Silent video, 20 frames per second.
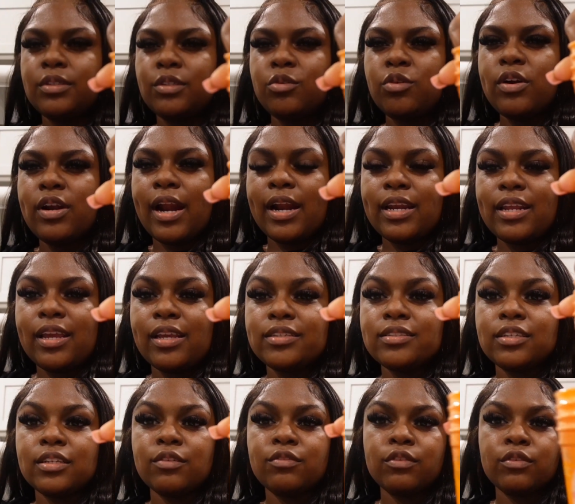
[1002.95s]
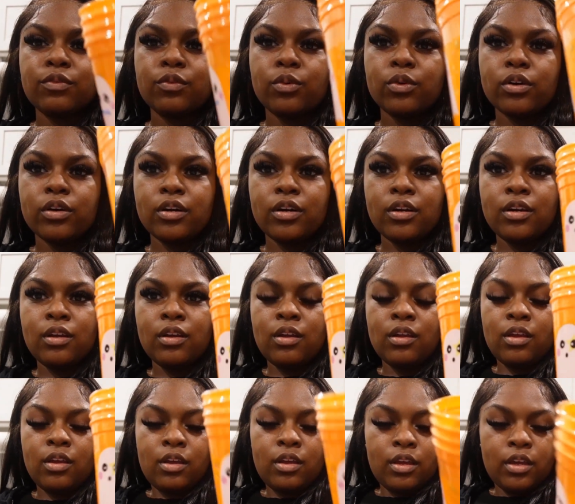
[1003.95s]
These were 98 cents before.
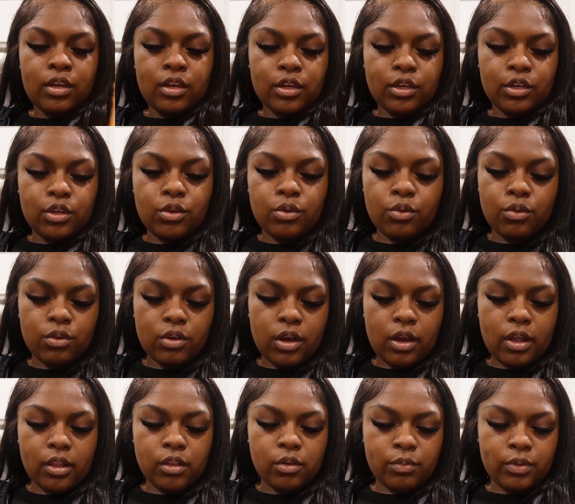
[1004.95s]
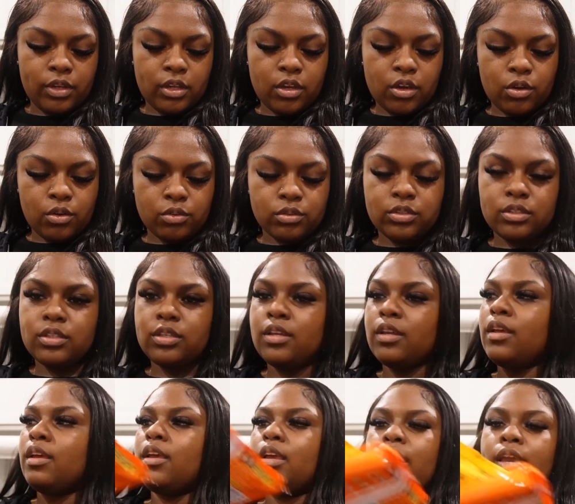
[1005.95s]
Cute Halloween ghosts
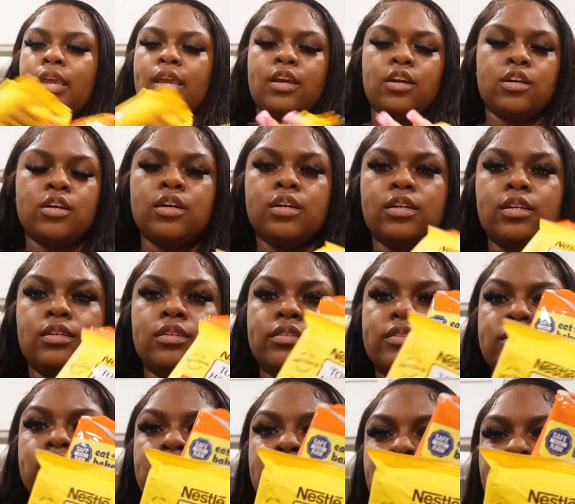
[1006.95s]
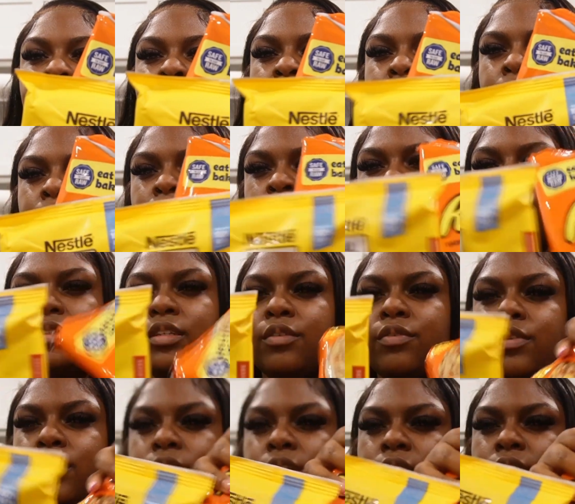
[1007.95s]
and cookies.
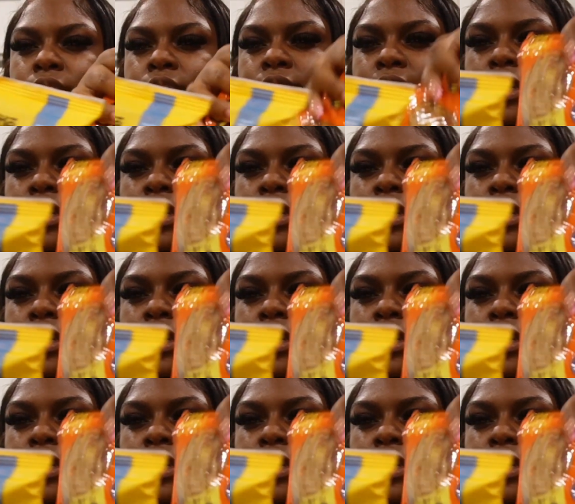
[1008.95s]
Different cookies.